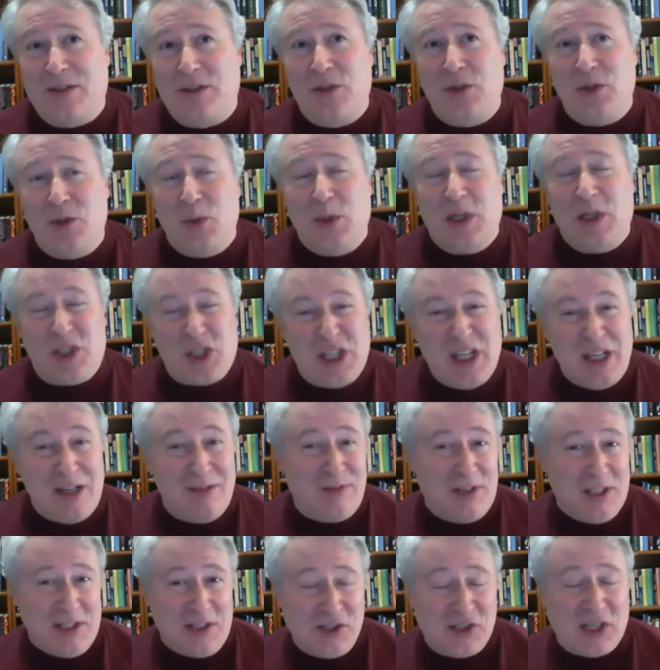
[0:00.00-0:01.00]
achieve
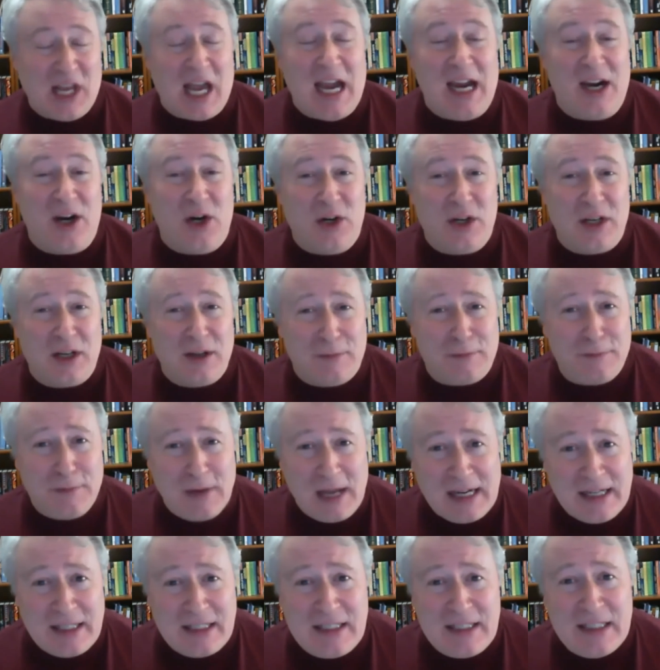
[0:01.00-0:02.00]
the desired
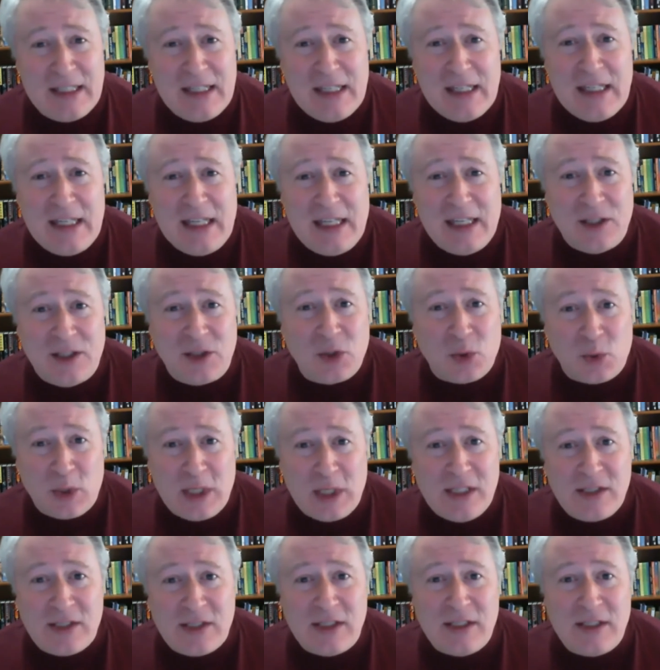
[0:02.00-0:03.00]
effect
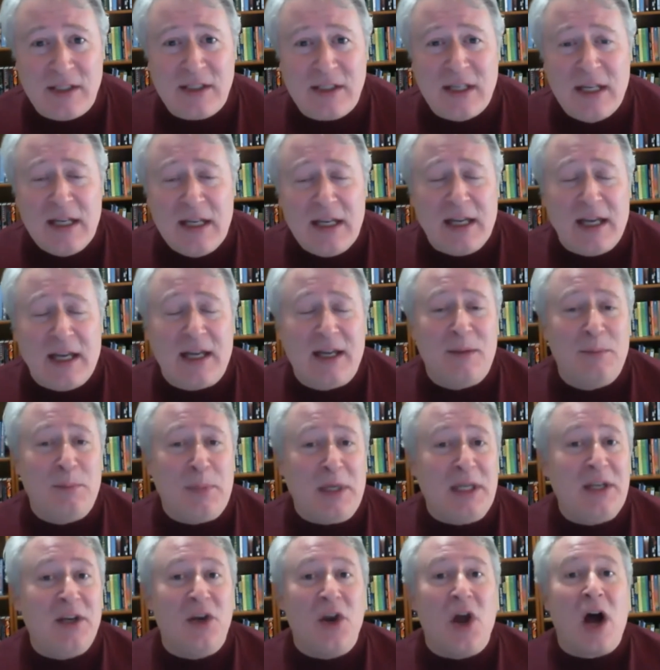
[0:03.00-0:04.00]
increases,
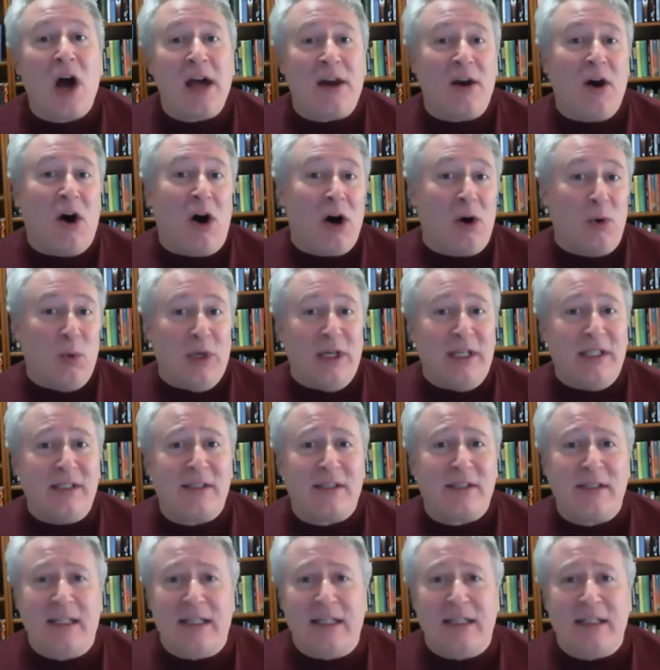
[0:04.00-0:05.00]
but not
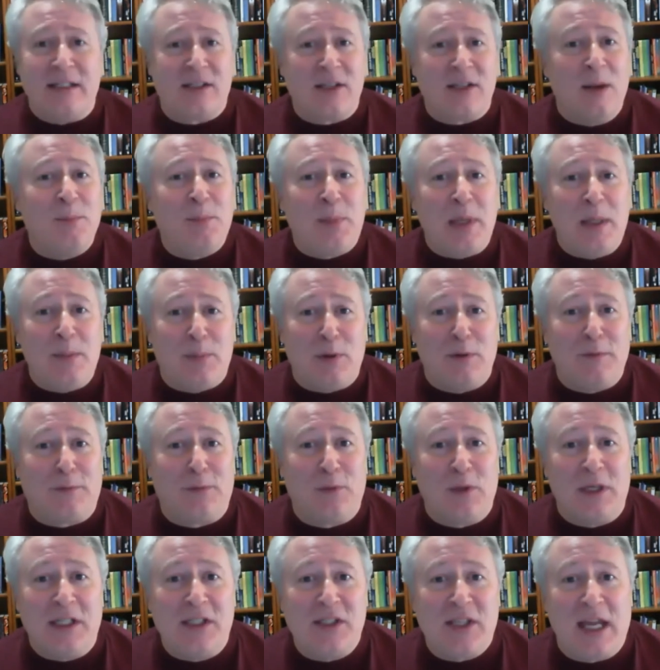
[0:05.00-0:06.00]
always. Some people, for
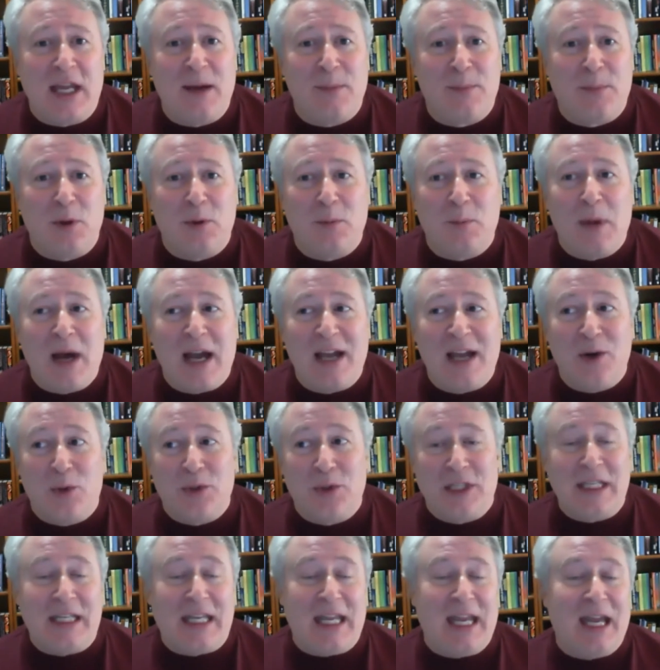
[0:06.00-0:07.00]
example, might only
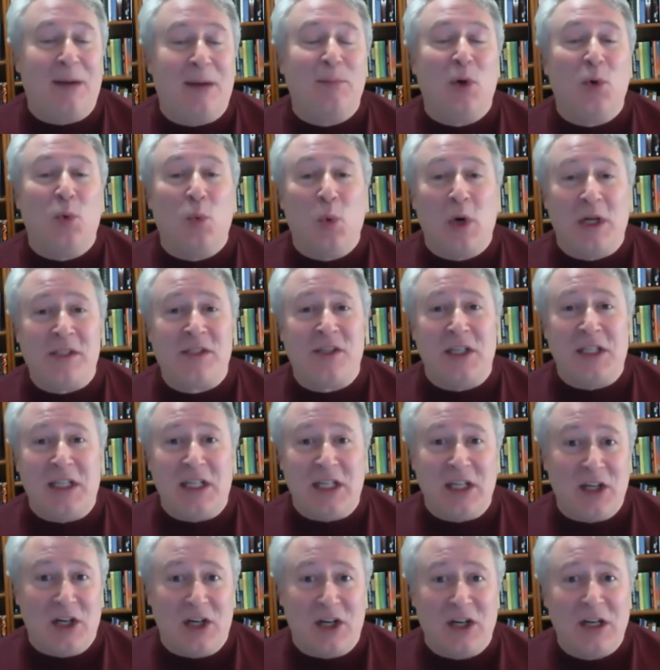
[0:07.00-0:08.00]
gamble once a
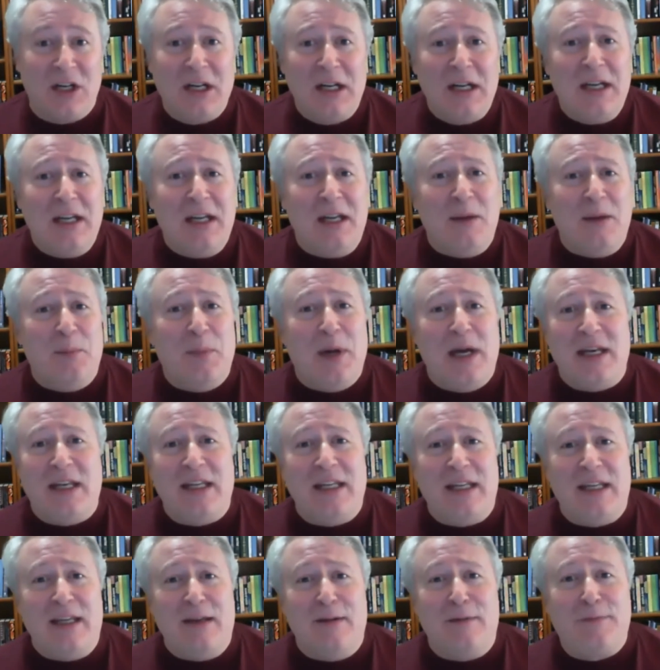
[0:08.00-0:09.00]
year. But
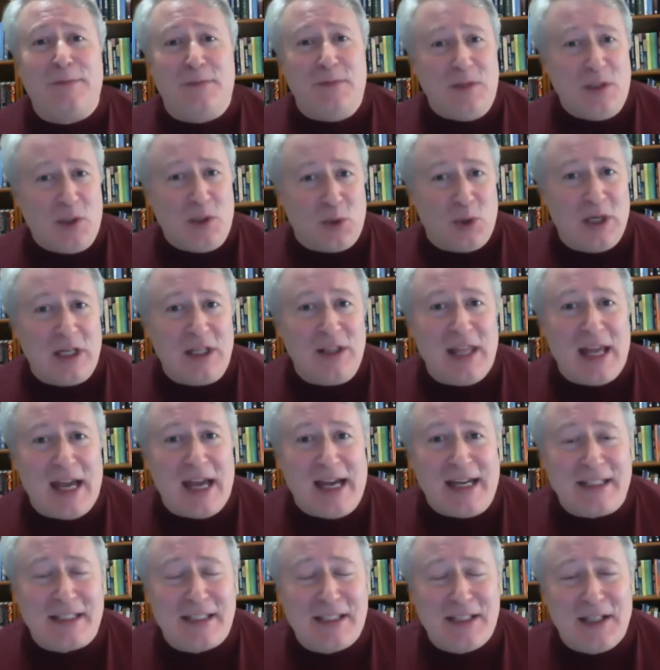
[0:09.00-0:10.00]
if during
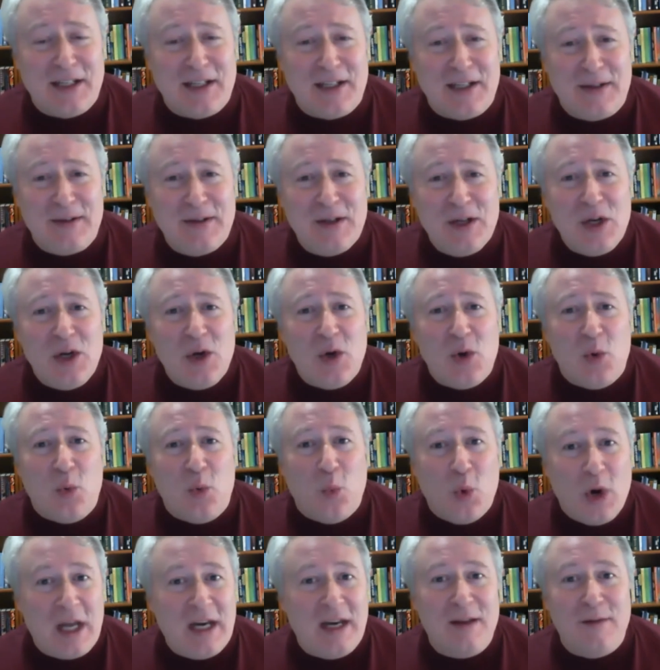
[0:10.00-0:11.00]
that one
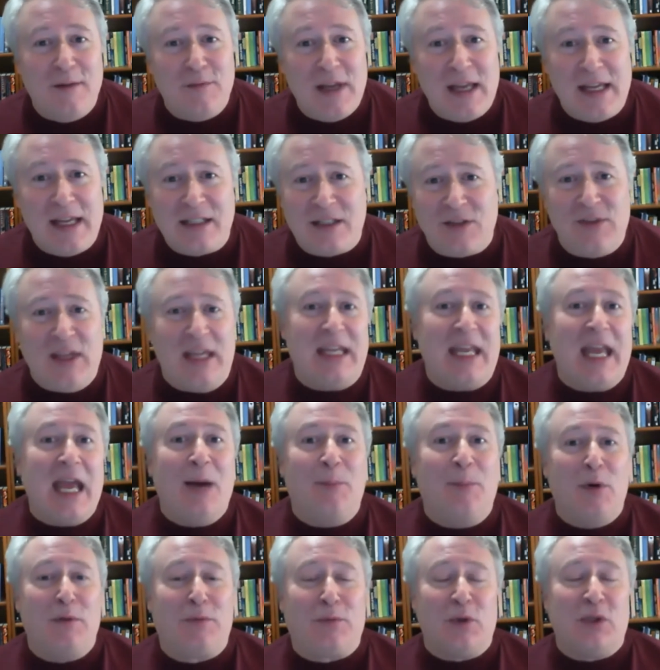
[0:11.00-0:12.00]
event they
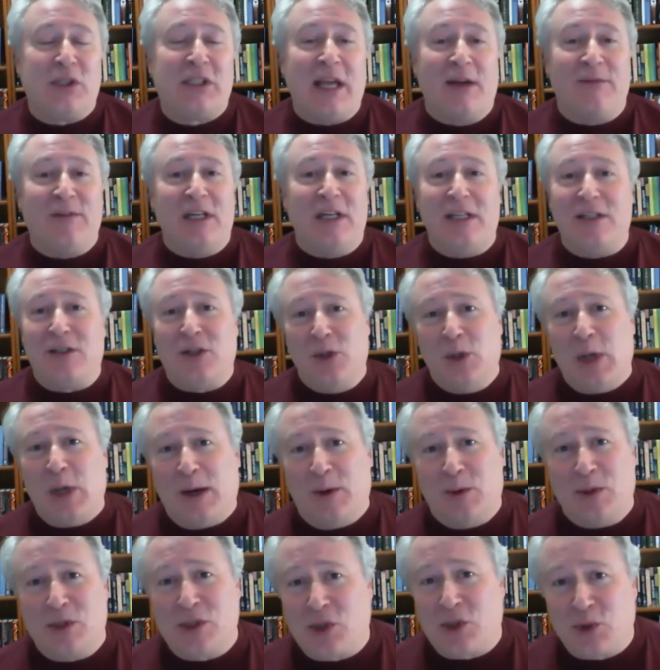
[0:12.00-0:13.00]
gamble for 72
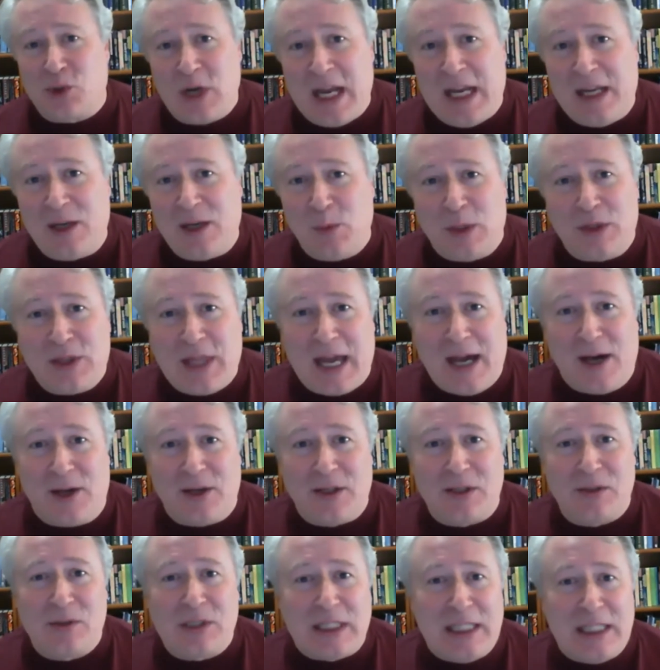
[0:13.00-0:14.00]
hours straight
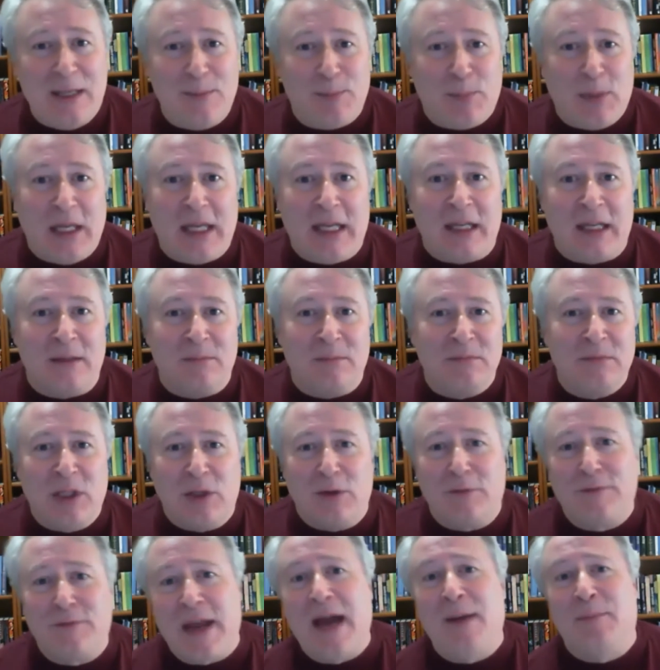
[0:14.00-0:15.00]
without sleeping, their
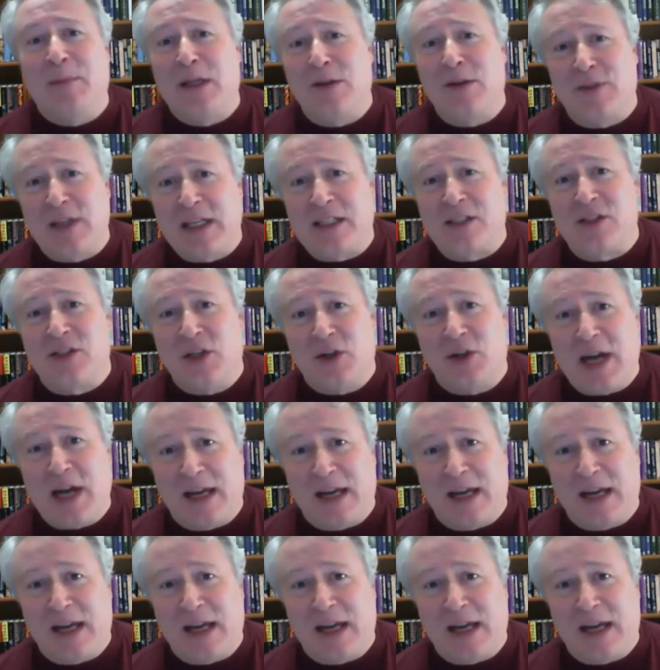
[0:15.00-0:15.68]
family thinks they're out of